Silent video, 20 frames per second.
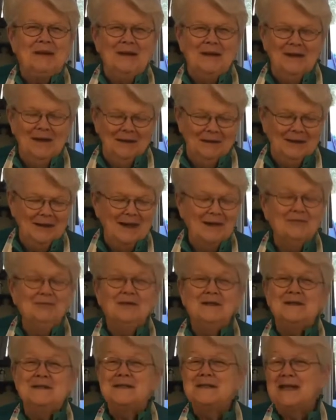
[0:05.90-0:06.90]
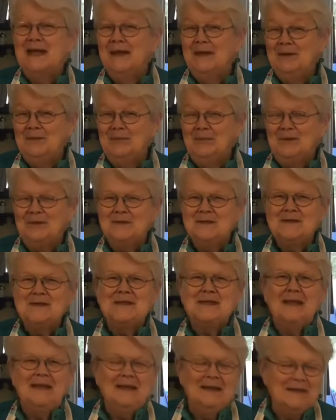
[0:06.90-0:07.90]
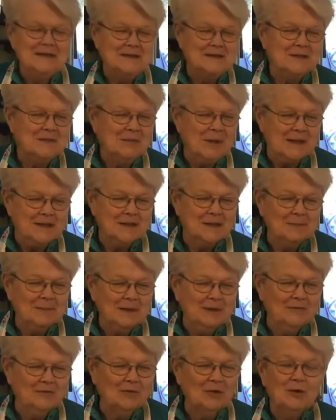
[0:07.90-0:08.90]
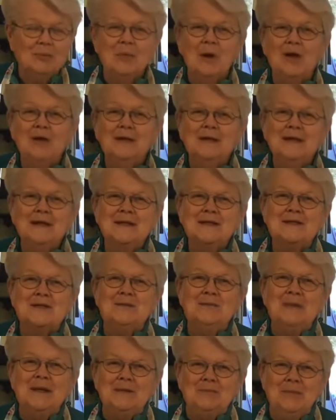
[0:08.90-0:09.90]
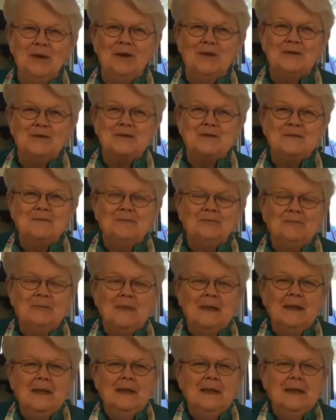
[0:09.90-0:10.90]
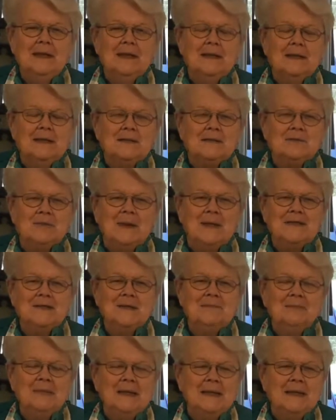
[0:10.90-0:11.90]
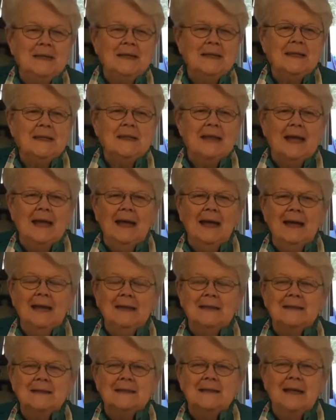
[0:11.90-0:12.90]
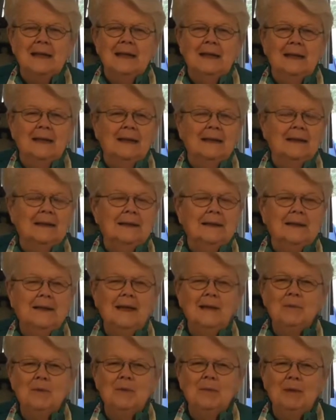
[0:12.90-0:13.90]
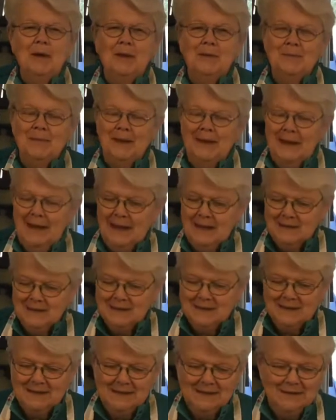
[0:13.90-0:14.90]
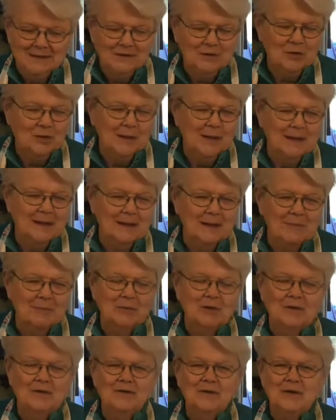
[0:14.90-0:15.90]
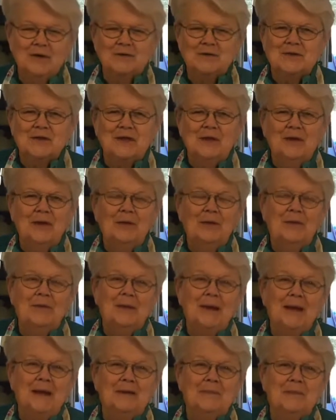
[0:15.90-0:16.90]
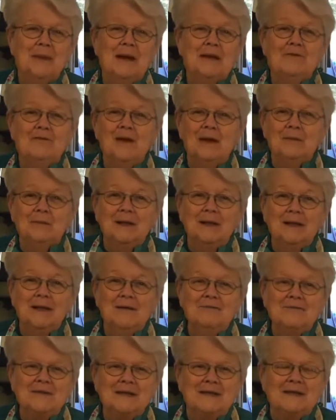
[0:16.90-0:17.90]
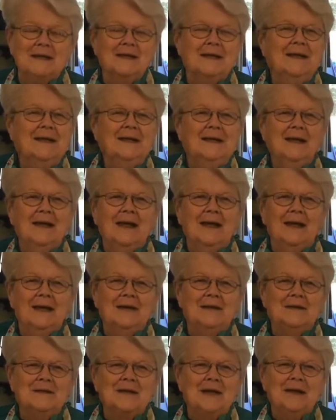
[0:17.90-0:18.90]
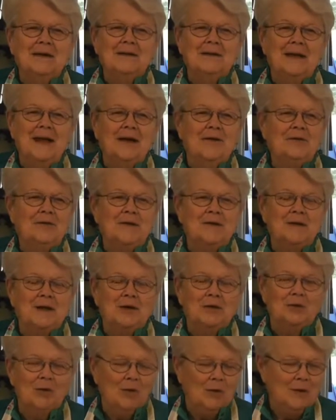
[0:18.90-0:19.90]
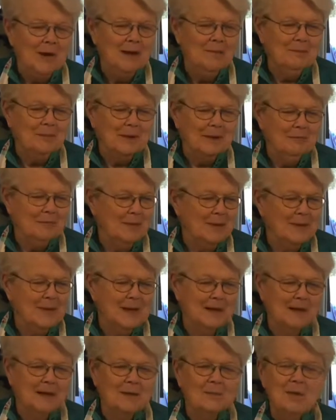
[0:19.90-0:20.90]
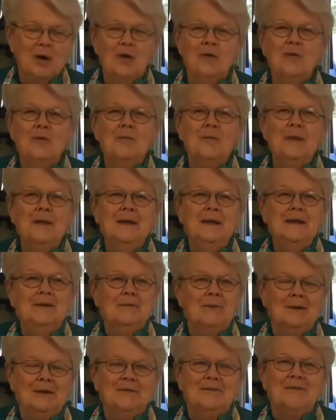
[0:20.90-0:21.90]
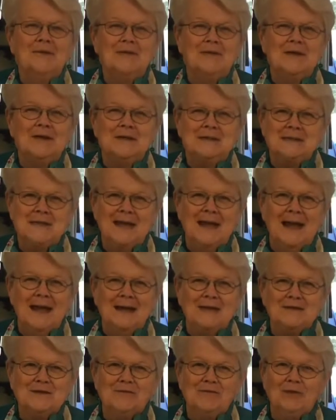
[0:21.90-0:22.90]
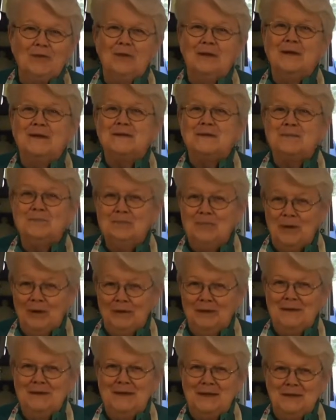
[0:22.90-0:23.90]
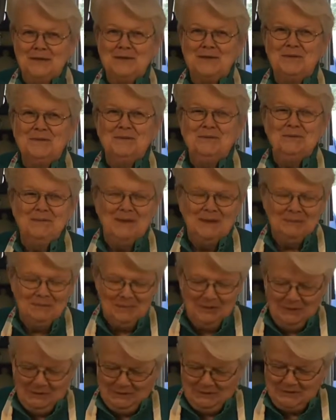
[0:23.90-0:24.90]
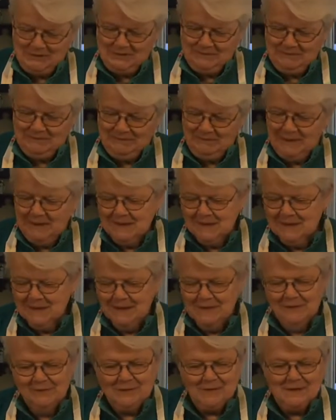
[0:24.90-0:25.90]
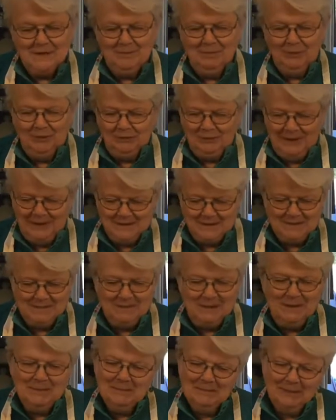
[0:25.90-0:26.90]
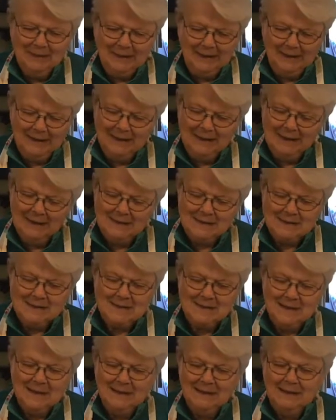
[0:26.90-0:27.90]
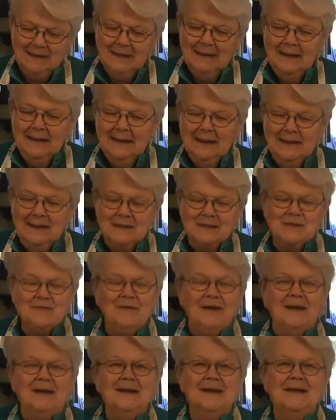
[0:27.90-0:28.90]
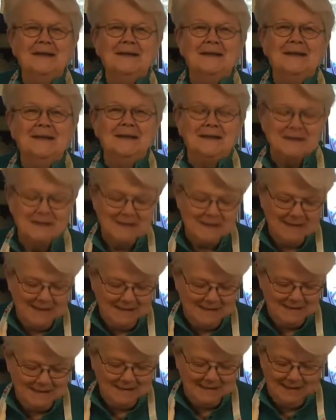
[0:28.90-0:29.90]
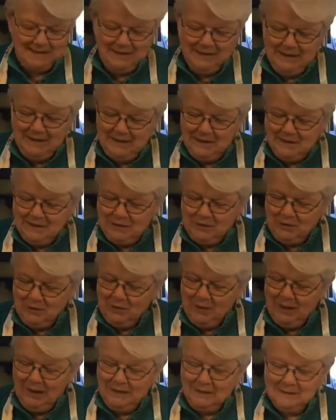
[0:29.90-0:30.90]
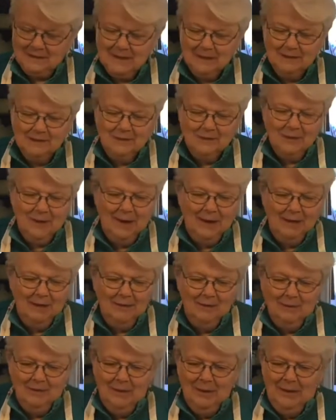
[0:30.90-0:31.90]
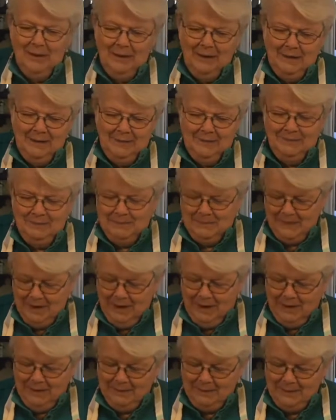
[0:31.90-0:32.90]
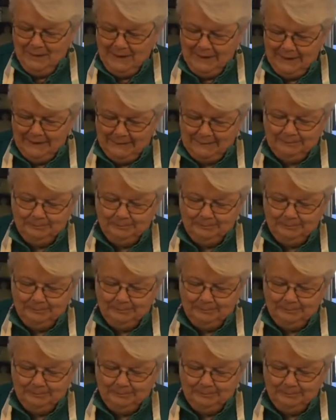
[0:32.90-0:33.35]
on Evelyn's Edibles is a recipe for Polynesian meatballs. It's a recipe that I came upon by accident quite a number of years ago, and my family loved it. And now that they're grown up, when they come home, one of the things they ask for is Polynesian meatballs. It's kind of a simple recipe, but it's fun and it's tasty. So I'll tell you how I begin.